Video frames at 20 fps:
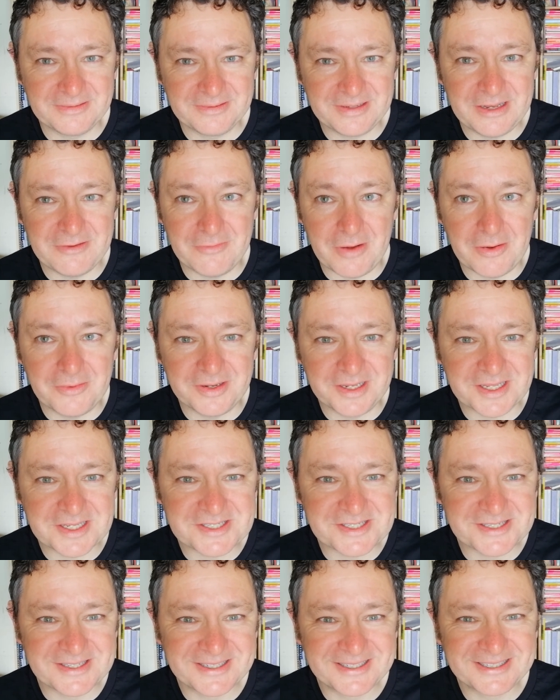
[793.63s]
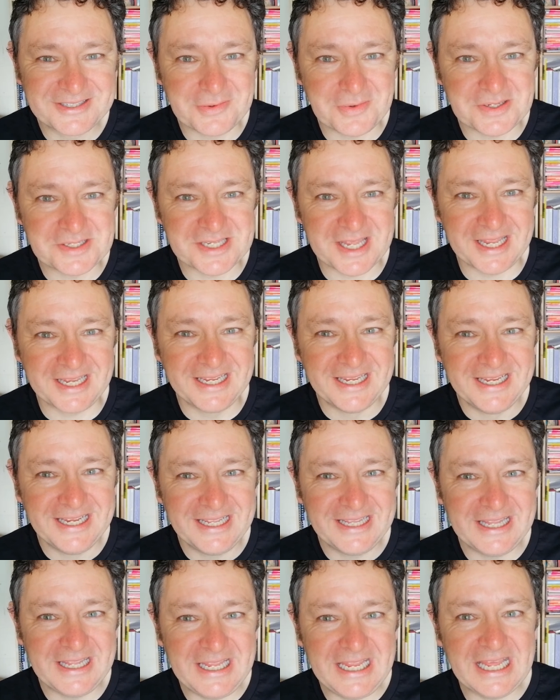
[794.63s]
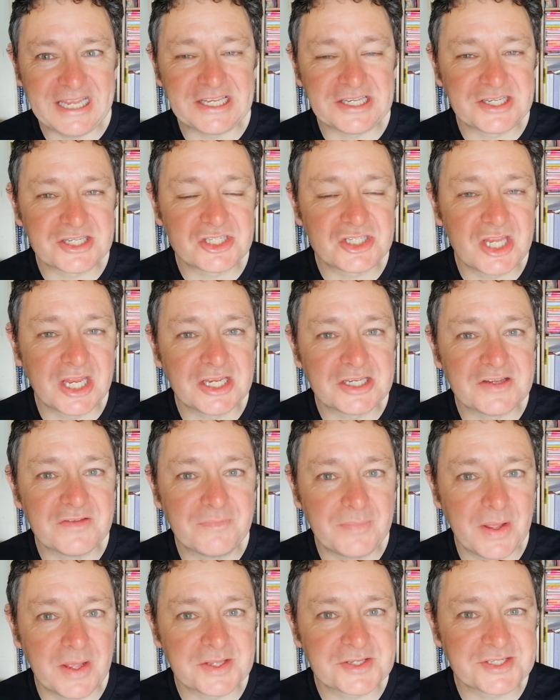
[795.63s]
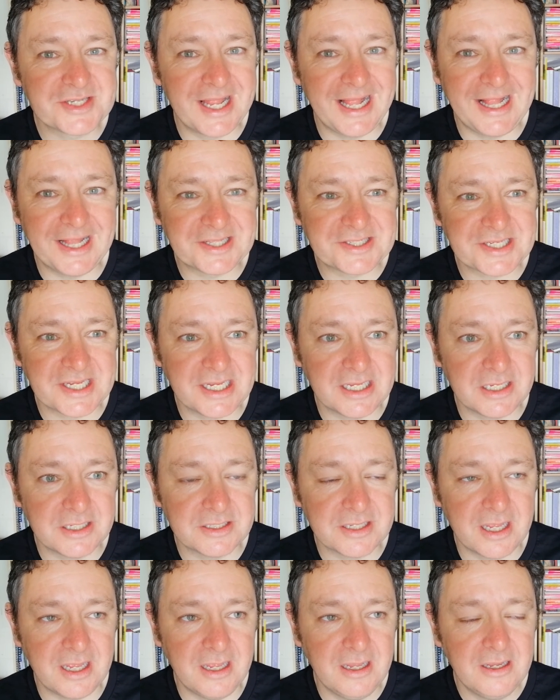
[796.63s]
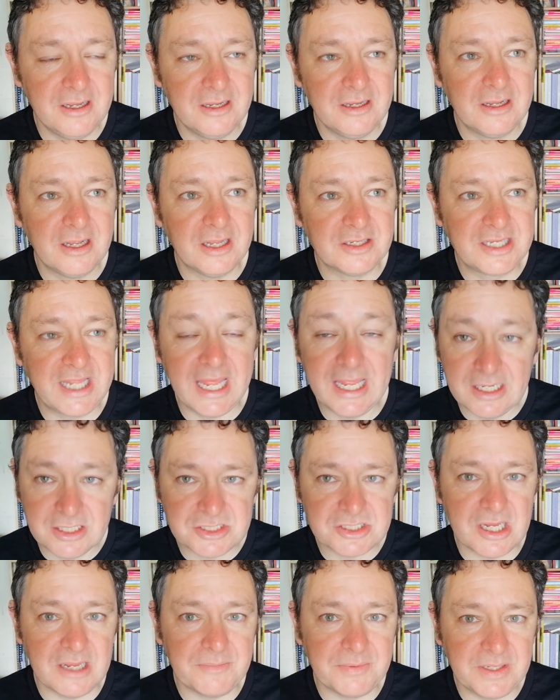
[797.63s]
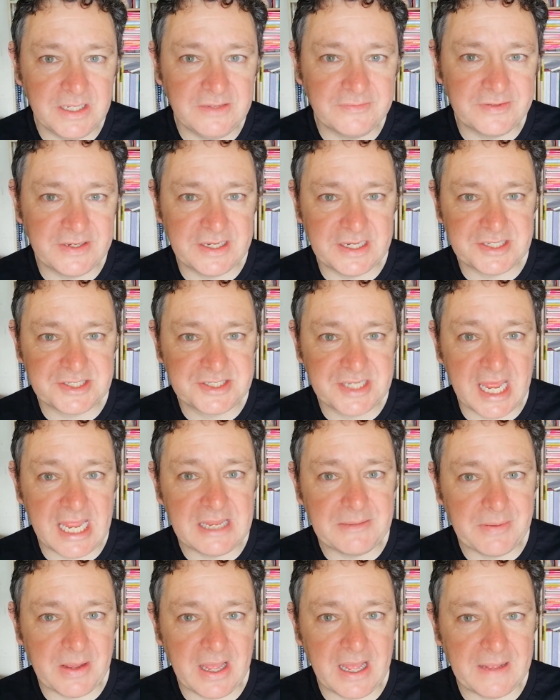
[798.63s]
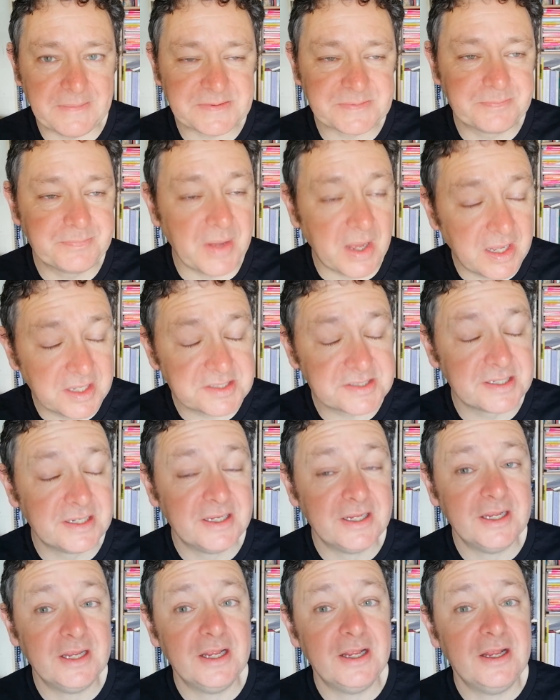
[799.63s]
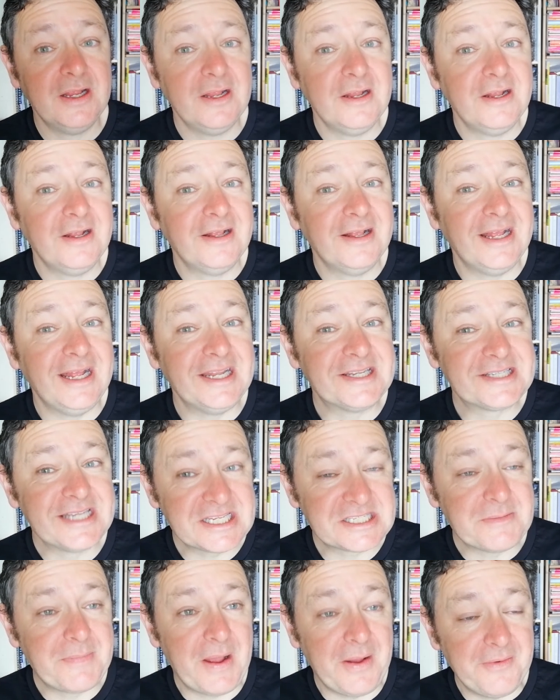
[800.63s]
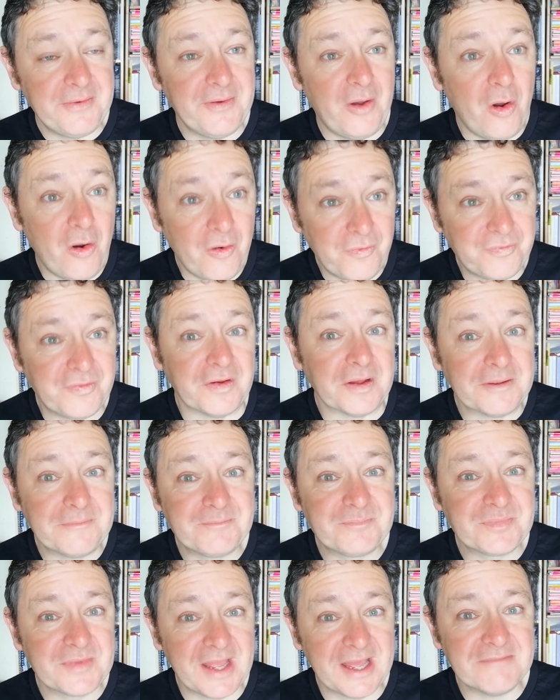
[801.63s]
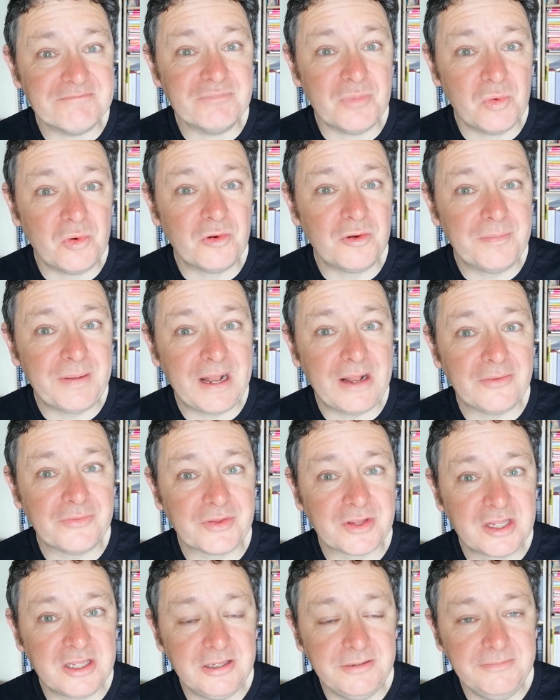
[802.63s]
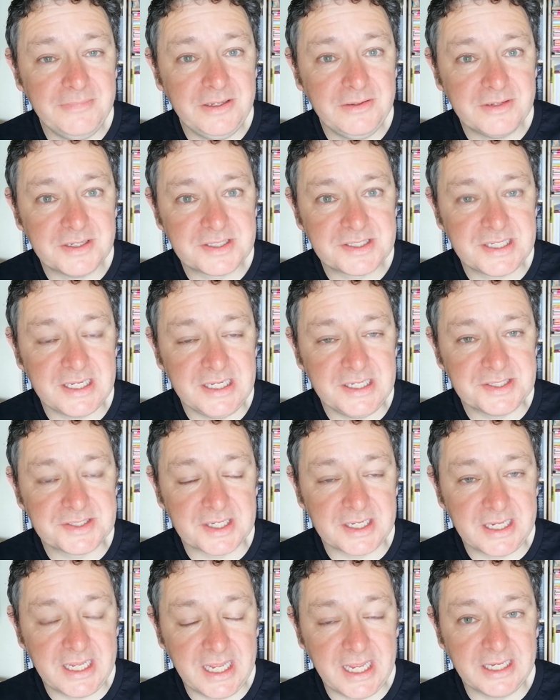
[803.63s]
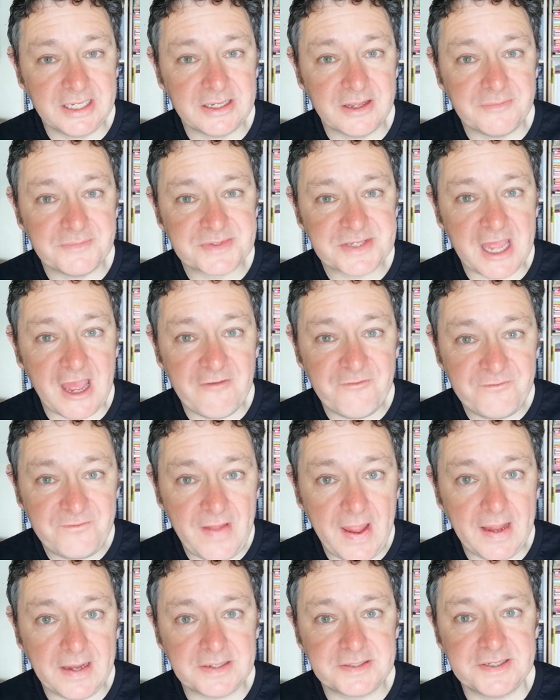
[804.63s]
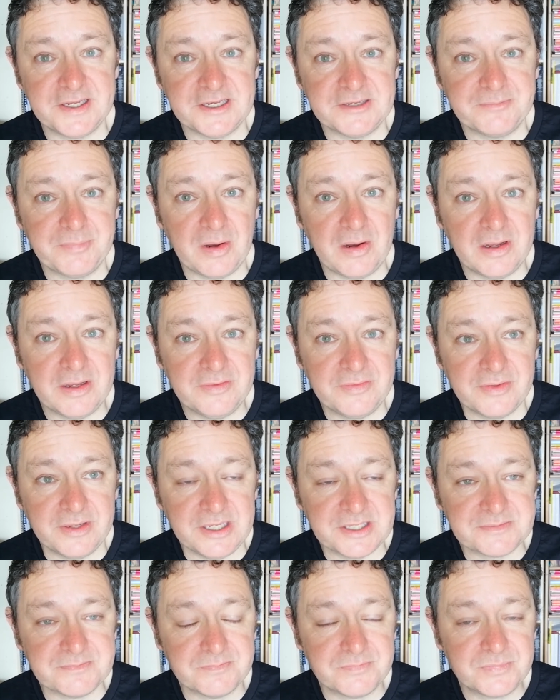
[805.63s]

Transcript: erroneous, shall we say. That he had a distinctive personality and kingship, even in his day, perhaps. But it's less about Offa and more about the communities and kingdoms affected by the